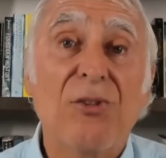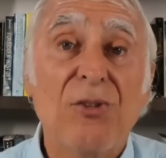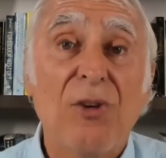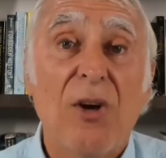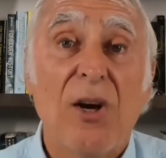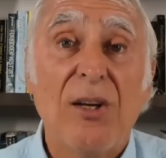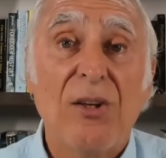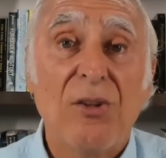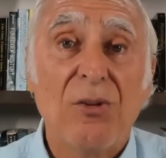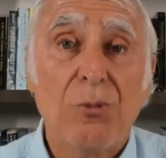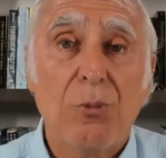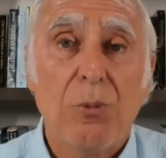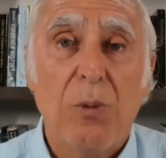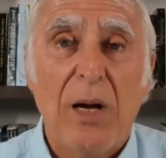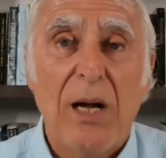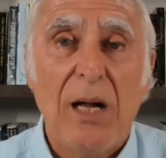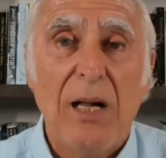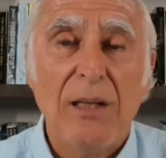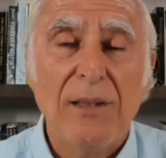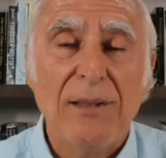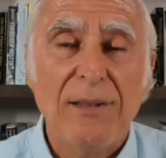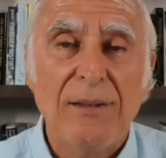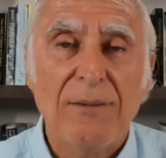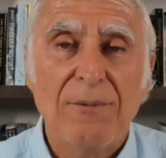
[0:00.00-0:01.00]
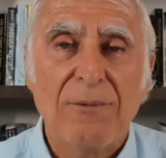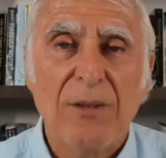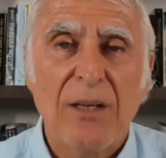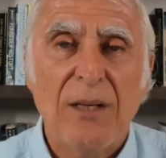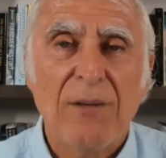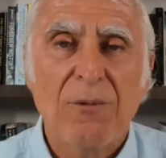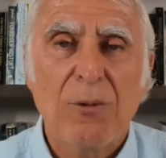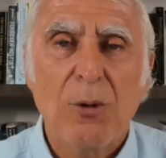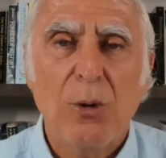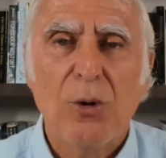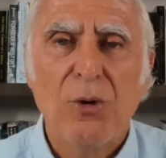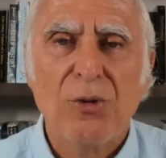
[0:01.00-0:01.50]
side as well. And
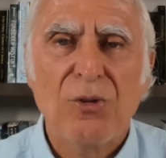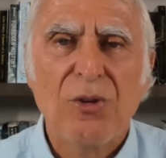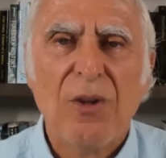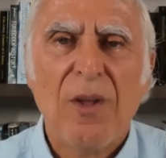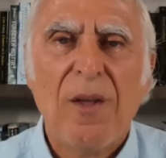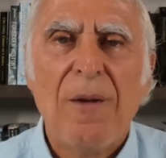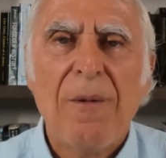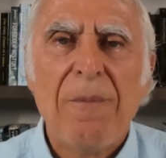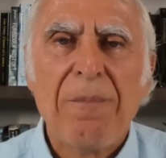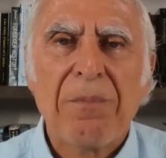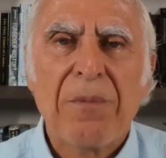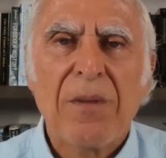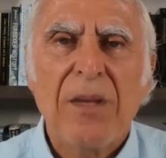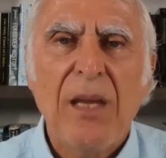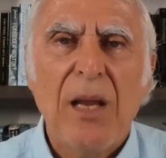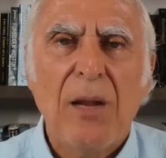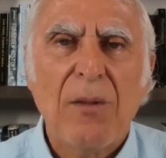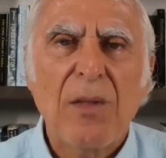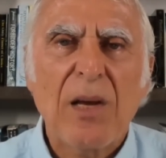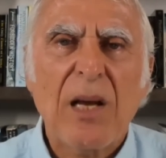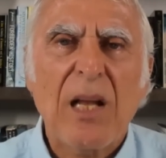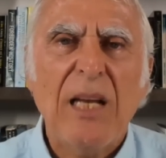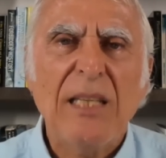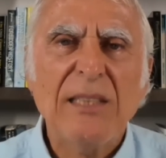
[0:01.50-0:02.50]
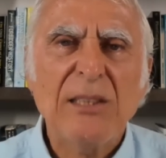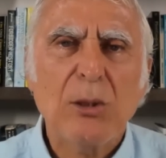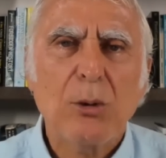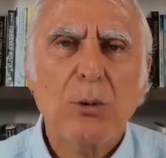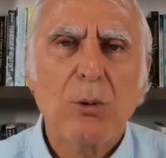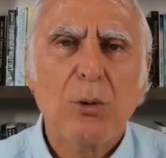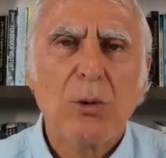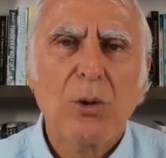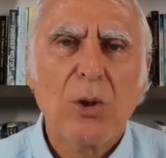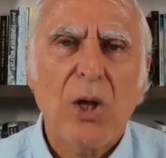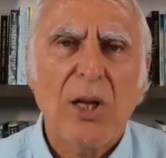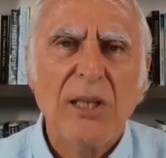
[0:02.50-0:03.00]
of course, you know, the
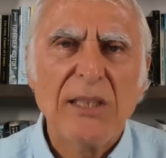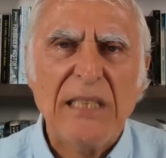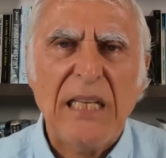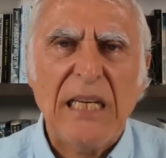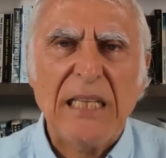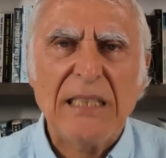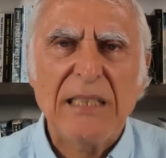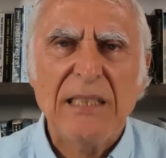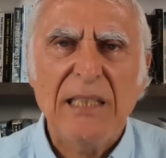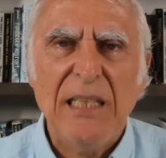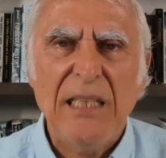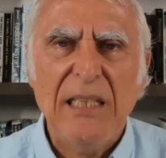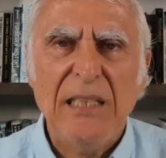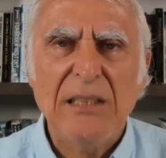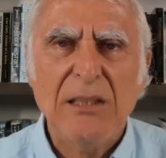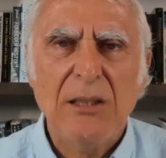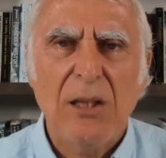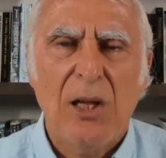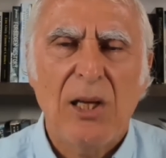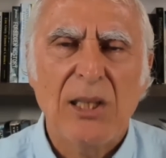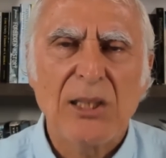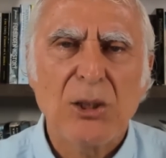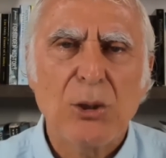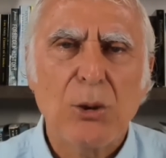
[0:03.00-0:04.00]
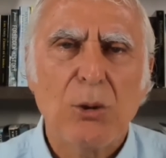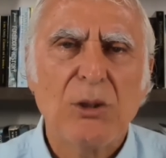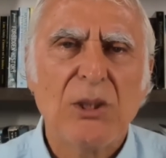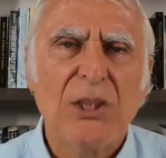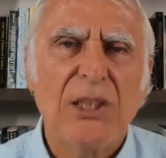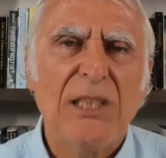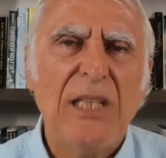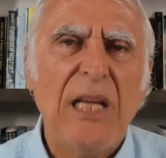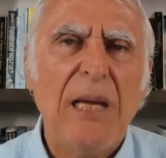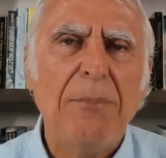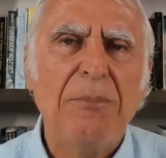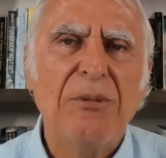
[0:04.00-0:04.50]
classical contactees like
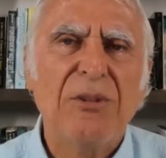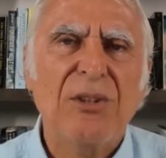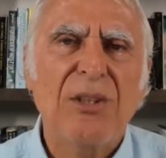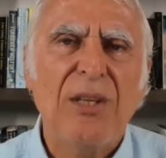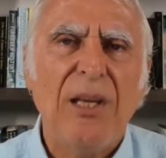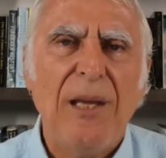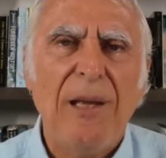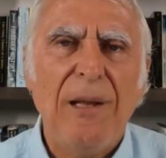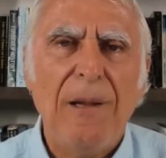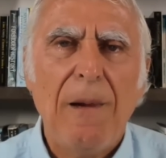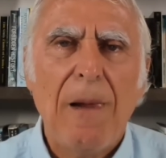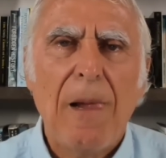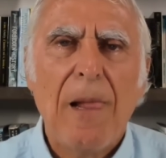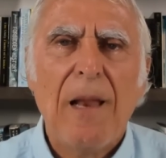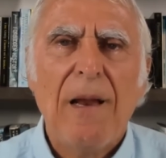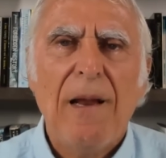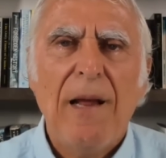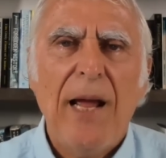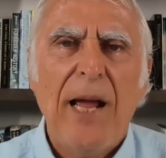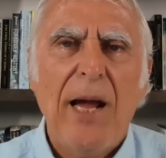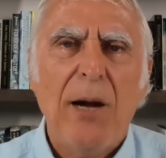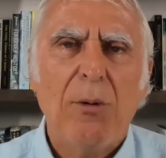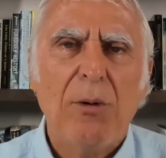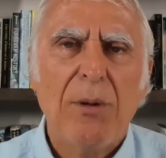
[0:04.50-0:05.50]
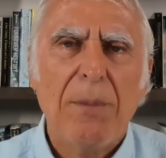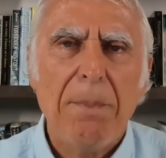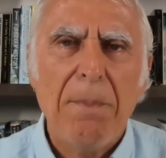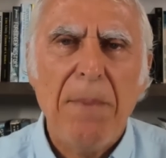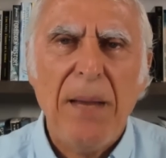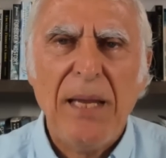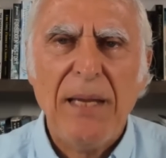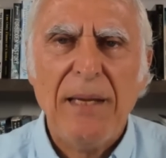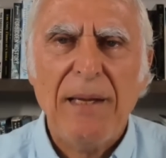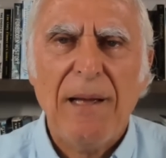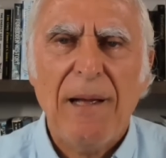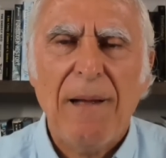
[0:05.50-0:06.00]
George Adamski, Howard
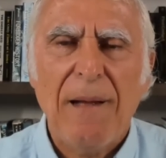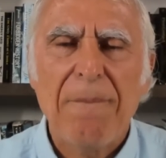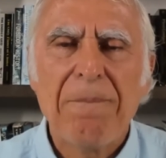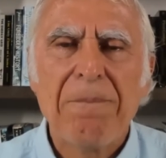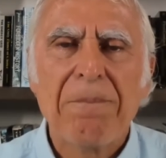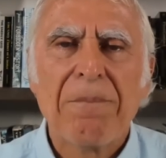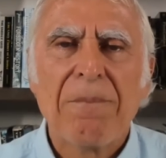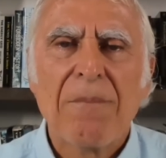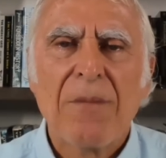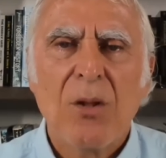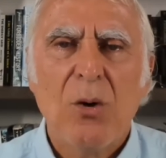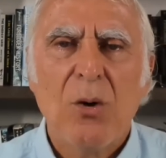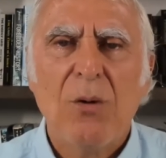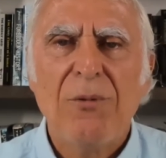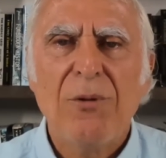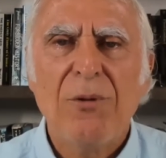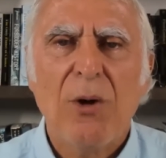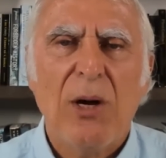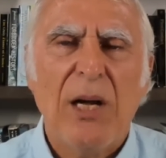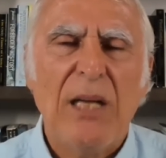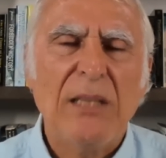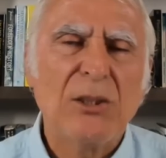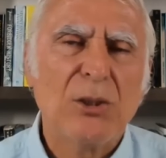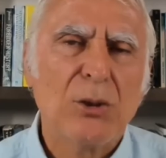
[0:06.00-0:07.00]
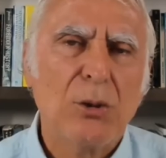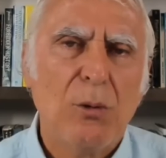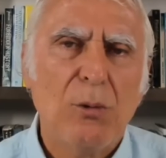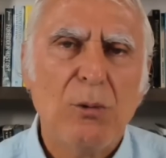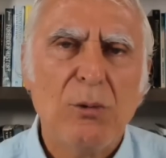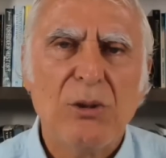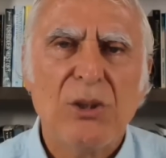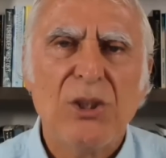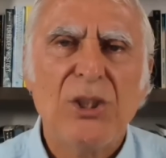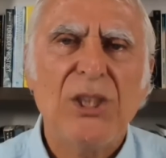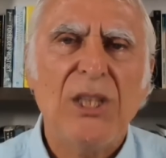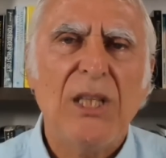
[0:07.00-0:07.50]
Menger, Orfeo
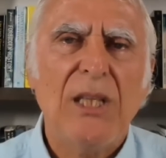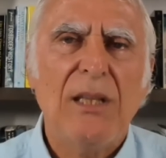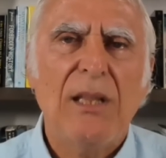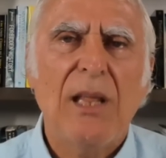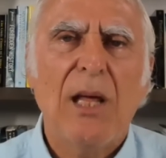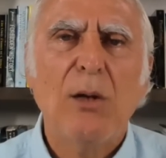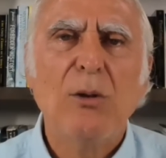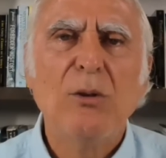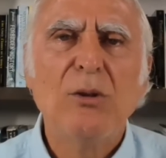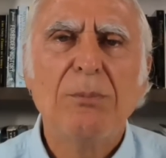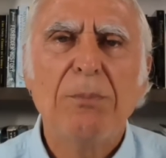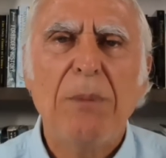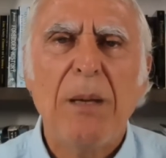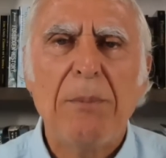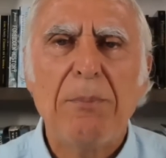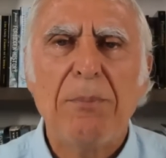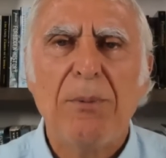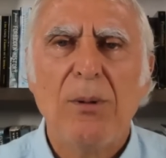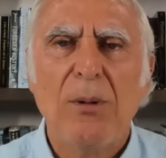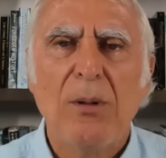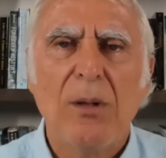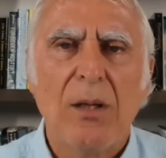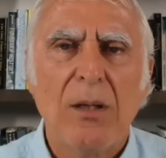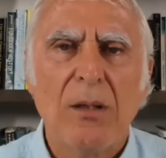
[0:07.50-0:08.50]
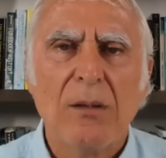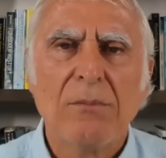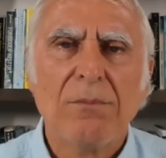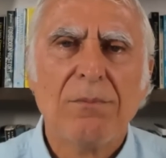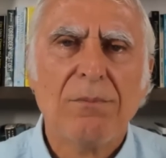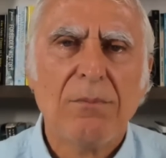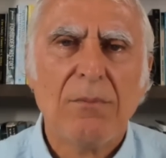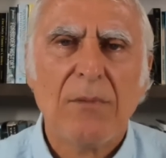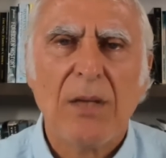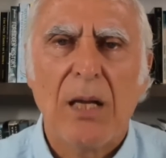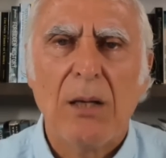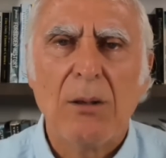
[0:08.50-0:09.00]
Angelucci, those people are,
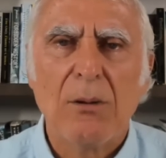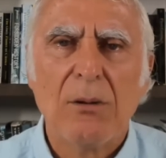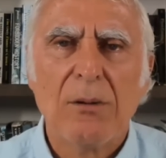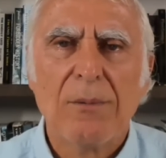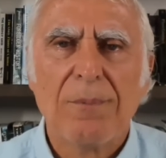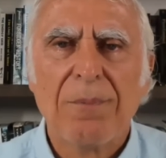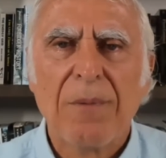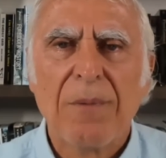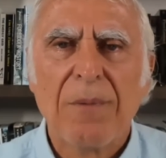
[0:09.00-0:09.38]
you know,